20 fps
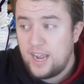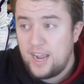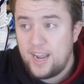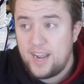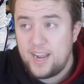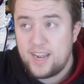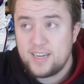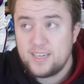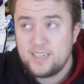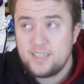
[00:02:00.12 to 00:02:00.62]

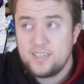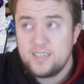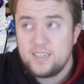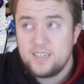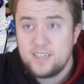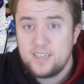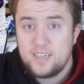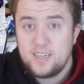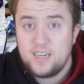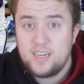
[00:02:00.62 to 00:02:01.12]
And
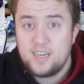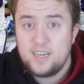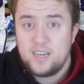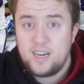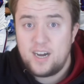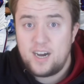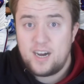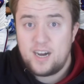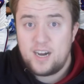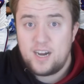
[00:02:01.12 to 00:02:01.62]

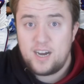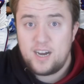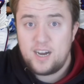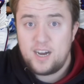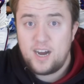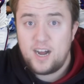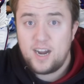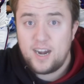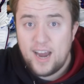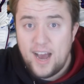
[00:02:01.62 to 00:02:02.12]

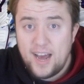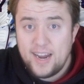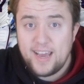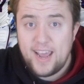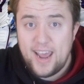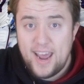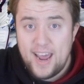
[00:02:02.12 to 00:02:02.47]
a lot of